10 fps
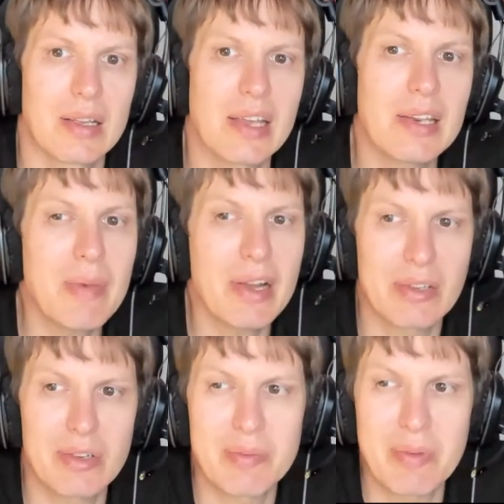Getting back
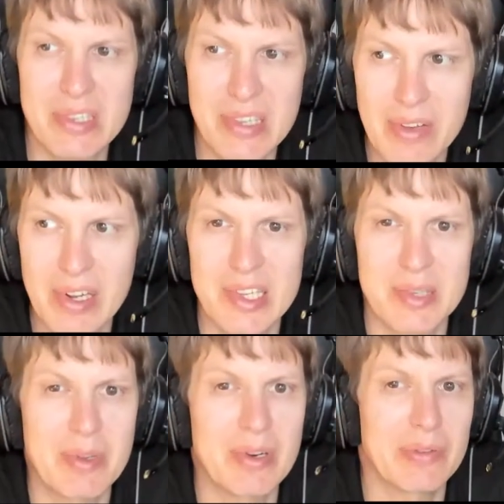to specifically
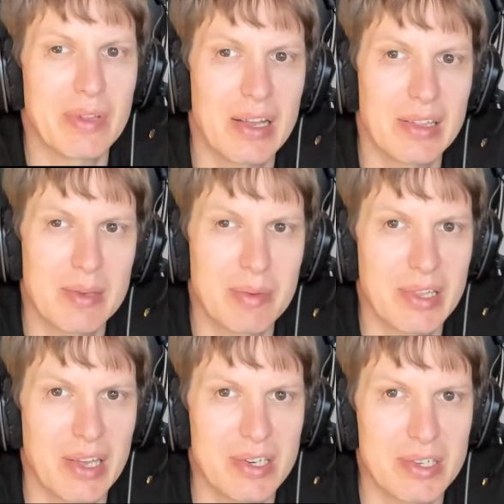speed of light
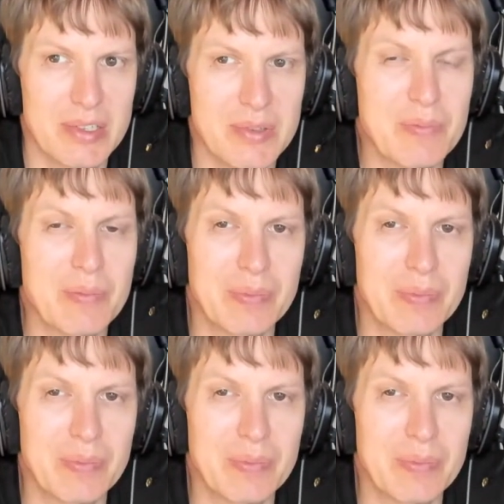limitations,